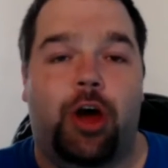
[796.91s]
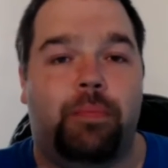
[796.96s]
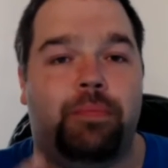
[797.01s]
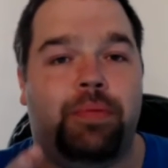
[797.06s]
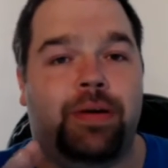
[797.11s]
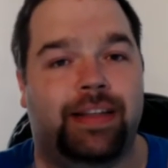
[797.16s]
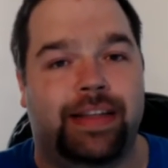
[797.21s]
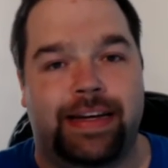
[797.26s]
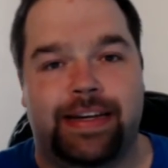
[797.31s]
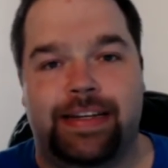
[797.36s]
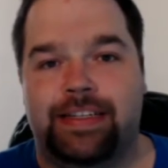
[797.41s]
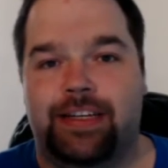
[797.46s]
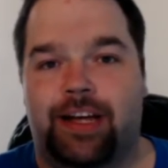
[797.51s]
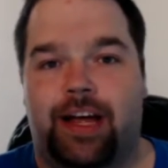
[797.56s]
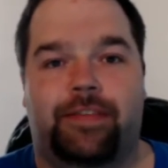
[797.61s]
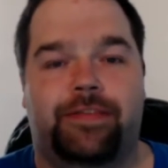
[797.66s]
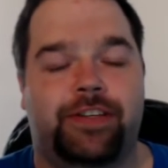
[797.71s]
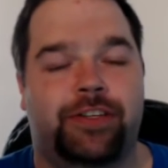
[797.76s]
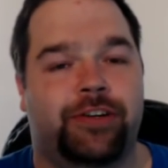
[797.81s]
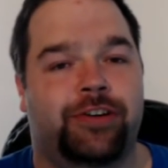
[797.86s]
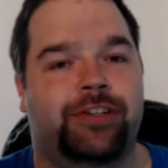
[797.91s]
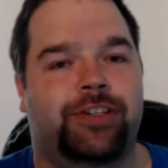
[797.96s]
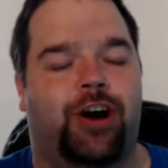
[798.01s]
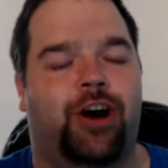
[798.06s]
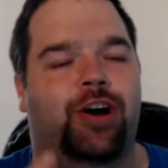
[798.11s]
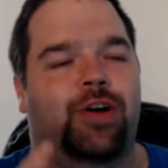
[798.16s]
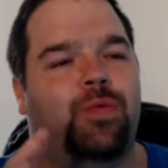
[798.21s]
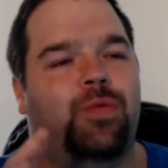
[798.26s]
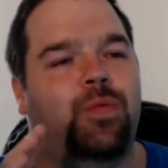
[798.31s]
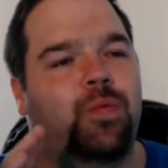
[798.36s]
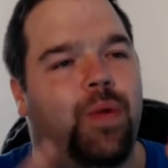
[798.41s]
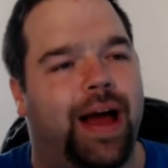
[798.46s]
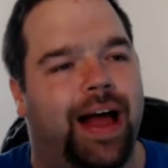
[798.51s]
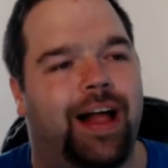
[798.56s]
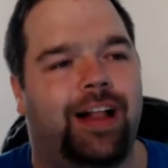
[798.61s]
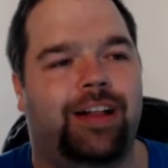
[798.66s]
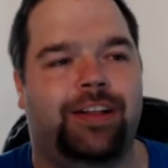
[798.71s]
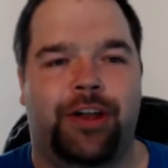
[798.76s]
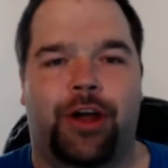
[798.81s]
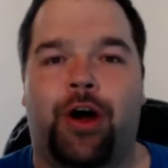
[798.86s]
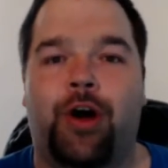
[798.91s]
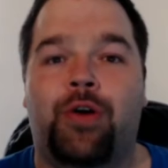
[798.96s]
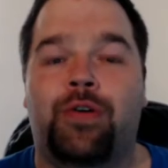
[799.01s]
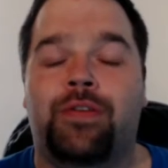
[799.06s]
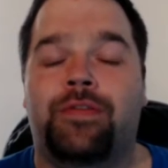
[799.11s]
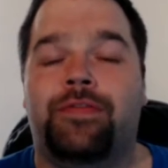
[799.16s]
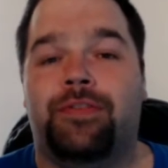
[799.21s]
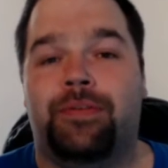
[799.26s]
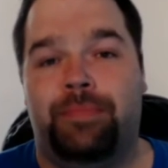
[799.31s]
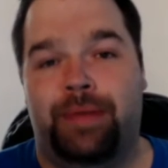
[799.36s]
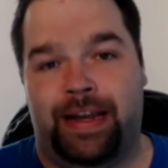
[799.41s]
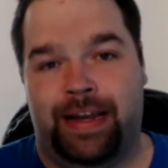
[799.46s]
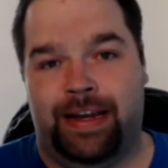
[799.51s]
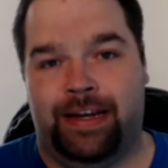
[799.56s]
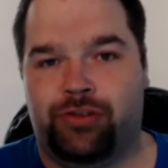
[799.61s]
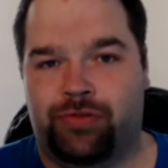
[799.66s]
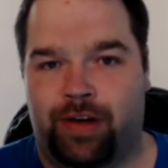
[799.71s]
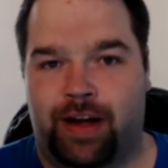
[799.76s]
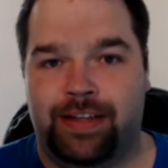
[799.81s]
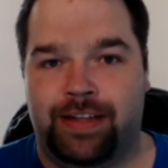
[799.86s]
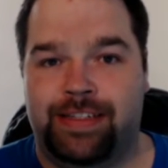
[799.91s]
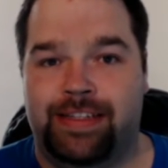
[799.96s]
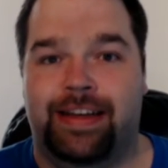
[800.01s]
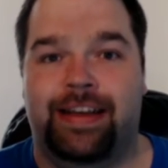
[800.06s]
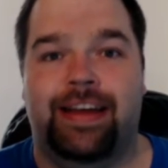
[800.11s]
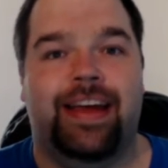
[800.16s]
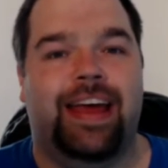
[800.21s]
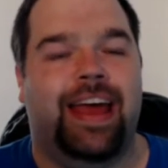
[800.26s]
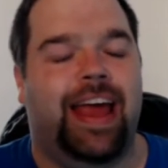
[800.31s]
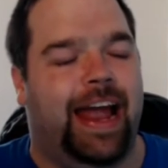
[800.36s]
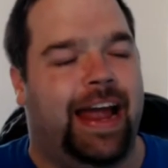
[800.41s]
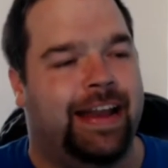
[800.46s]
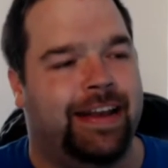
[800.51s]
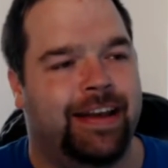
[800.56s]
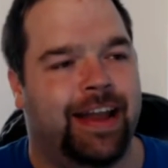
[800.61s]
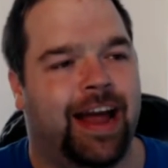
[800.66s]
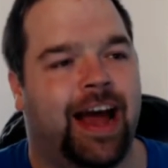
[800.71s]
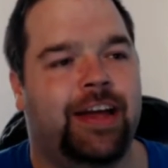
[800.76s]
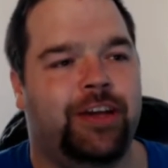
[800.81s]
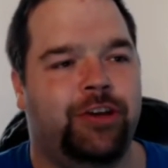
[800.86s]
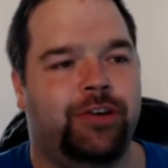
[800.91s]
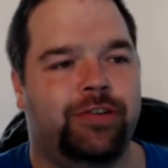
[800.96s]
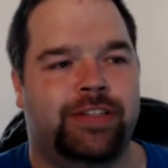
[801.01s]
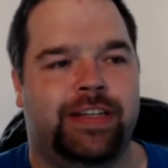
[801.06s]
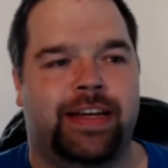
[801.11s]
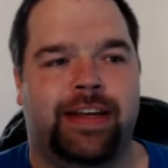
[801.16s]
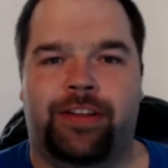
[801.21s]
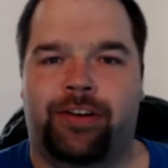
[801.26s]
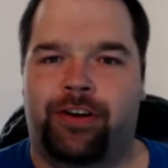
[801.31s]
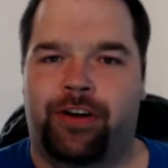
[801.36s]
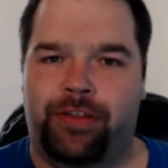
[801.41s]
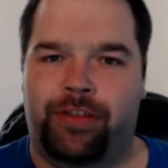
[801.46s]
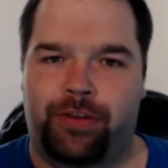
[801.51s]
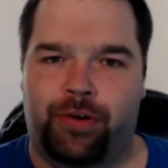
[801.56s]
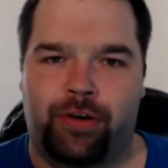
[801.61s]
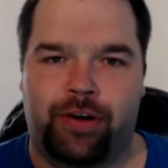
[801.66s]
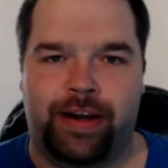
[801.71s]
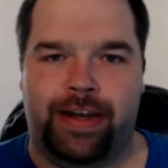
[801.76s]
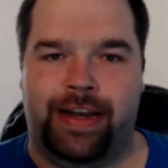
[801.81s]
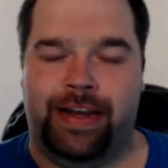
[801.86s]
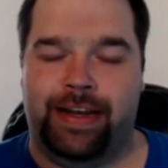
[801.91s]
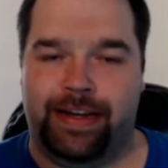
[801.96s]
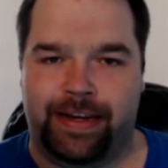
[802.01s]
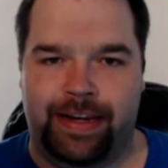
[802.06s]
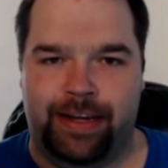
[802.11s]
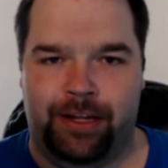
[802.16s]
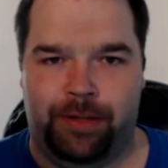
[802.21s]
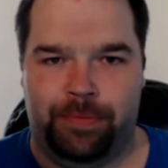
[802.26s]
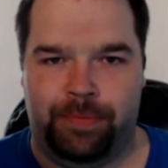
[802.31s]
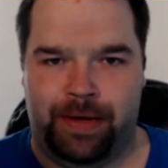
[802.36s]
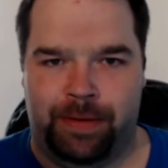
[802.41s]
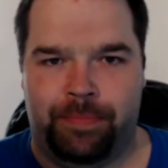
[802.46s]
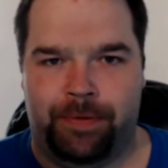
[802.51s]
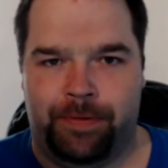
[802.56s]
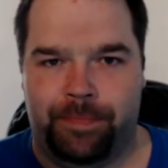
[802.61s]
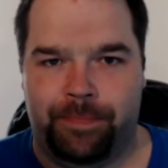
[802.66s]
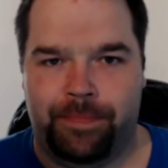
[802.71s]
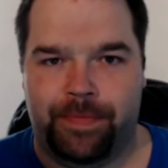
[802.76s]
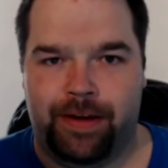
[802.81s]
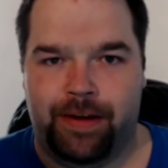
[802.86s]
police officers are well known for being trusted and not using their authority to kill people.